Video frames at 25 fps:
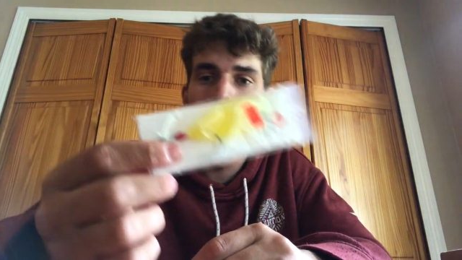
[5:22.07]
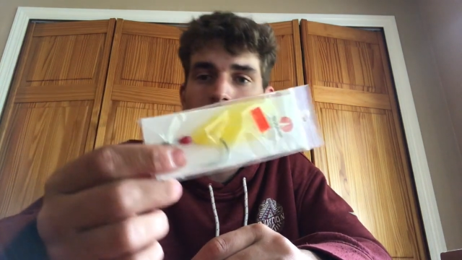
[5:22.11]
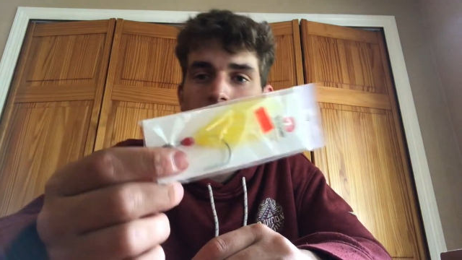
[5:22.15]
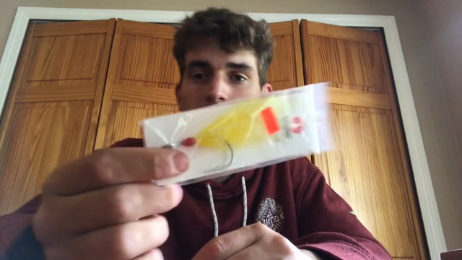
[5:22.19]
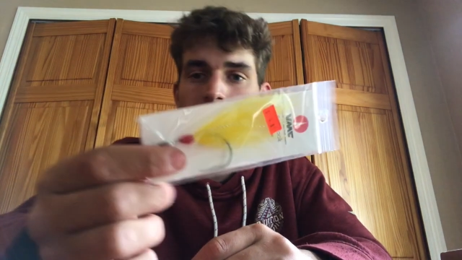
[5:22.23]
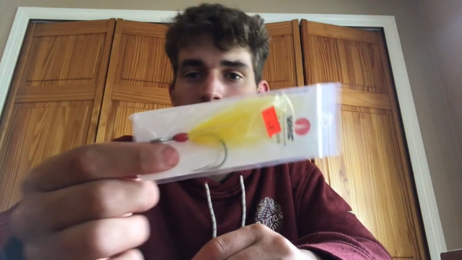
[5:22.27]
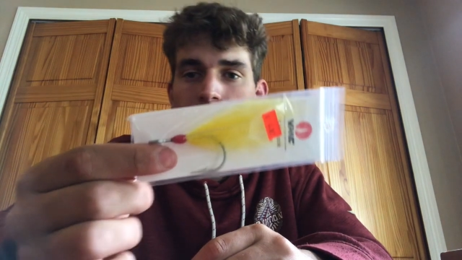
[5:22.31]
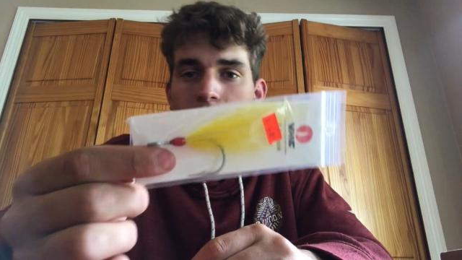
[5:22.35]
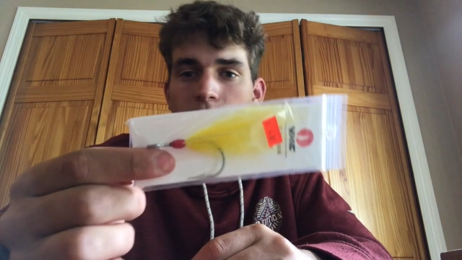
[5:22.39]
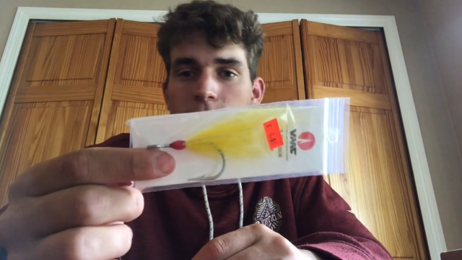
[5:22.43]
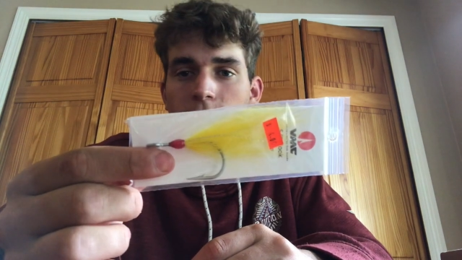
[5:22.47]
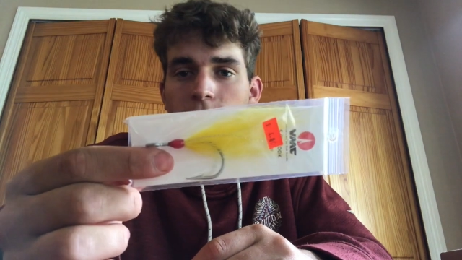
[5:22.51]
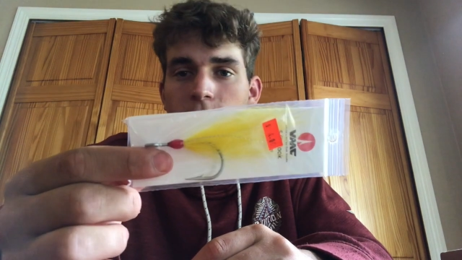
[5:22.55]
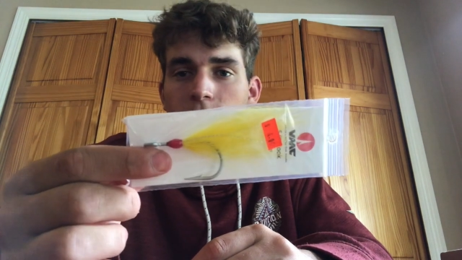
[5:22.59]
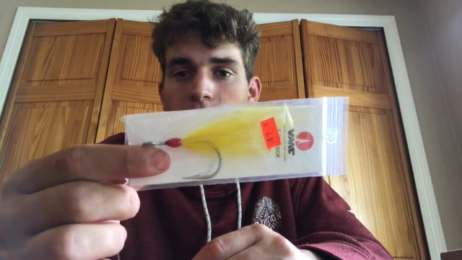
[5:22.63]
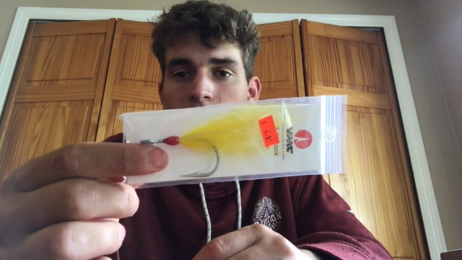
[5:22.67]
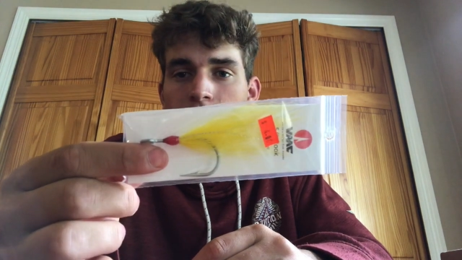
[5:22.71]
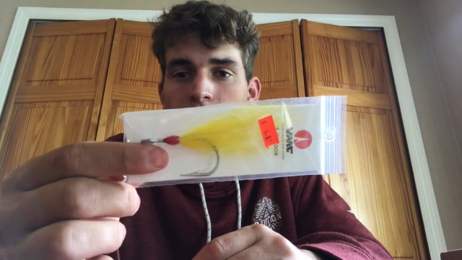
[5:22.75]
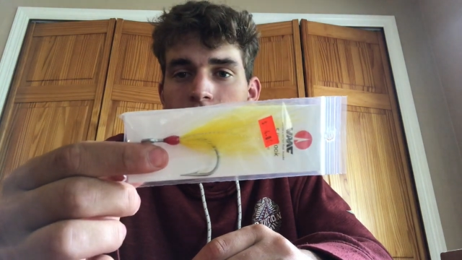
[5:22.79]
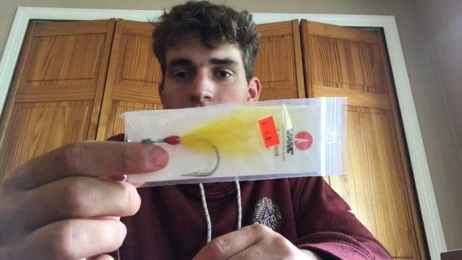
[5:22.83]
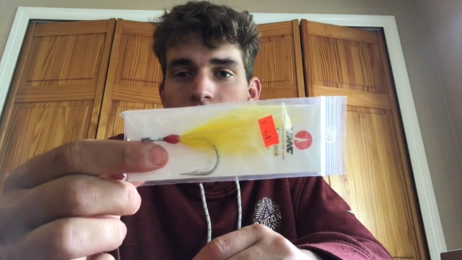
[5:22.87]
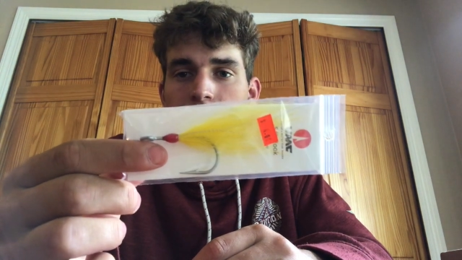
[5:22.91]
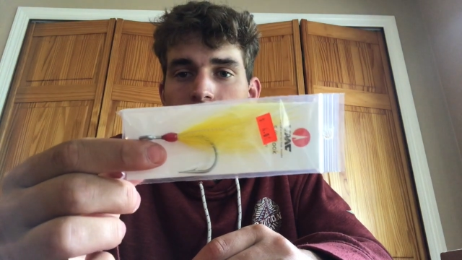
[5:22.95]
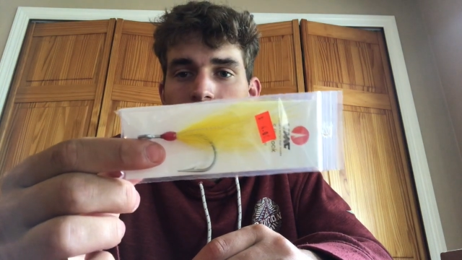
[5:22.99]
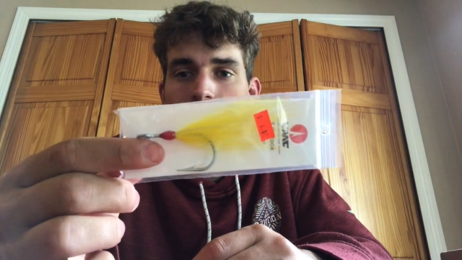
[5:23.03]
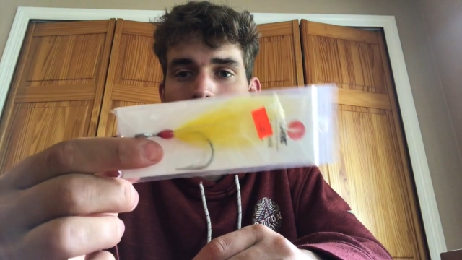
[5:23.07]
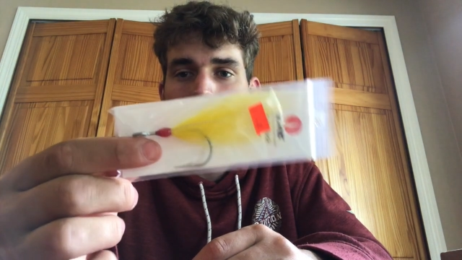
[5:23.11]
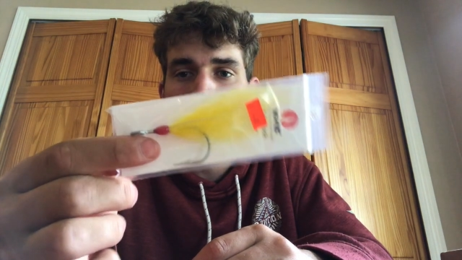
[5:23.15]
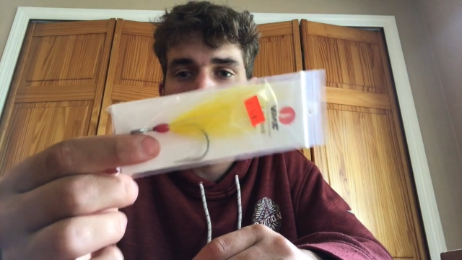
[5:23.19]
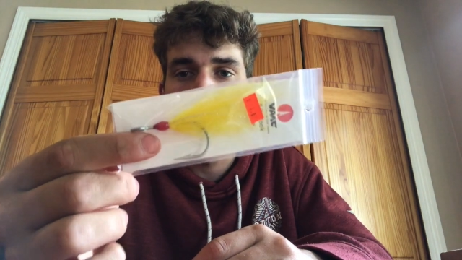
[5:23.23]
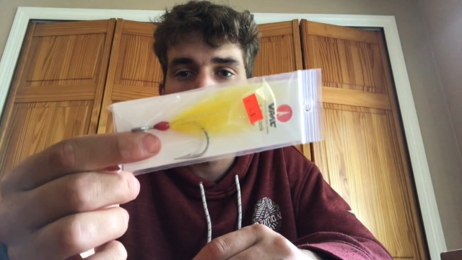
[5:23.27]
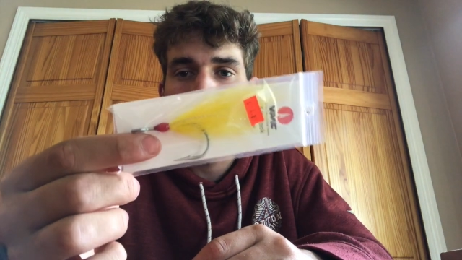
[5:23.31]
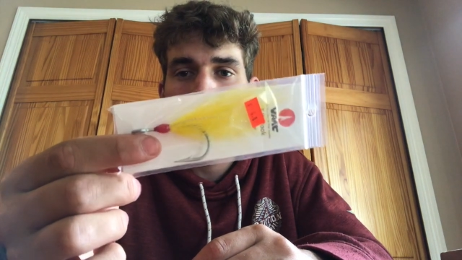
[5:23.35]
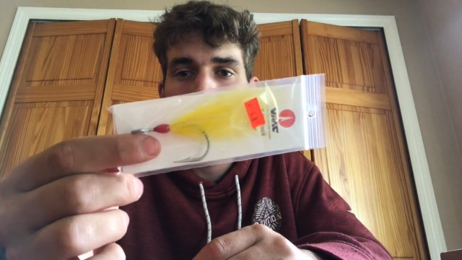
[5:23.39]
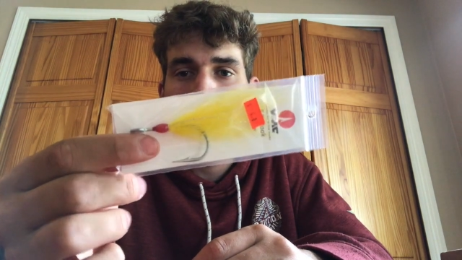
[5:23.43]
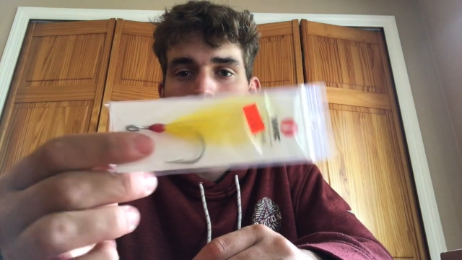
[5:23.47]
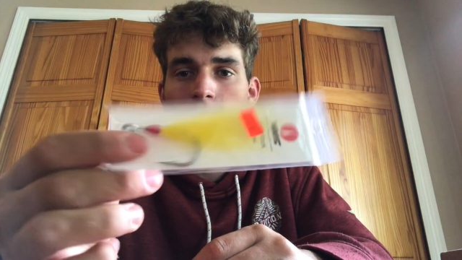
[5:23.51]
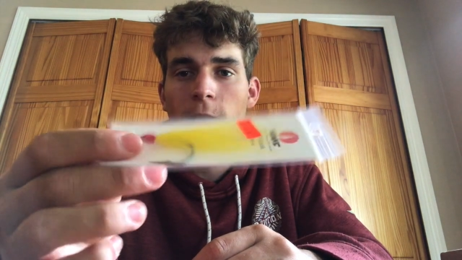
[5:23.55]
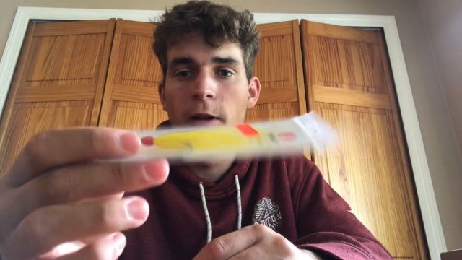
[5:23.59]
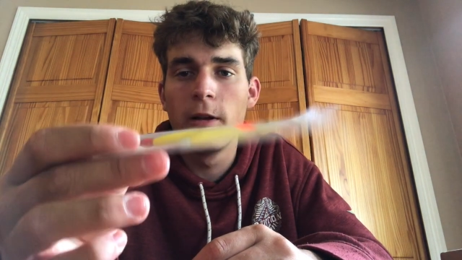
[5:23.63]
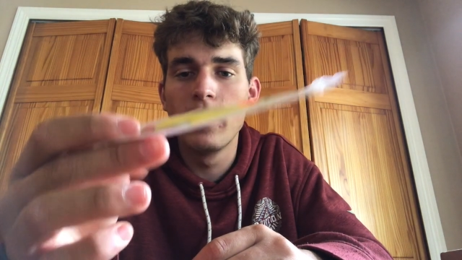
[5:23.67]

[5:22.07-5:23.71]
VMC, just like tail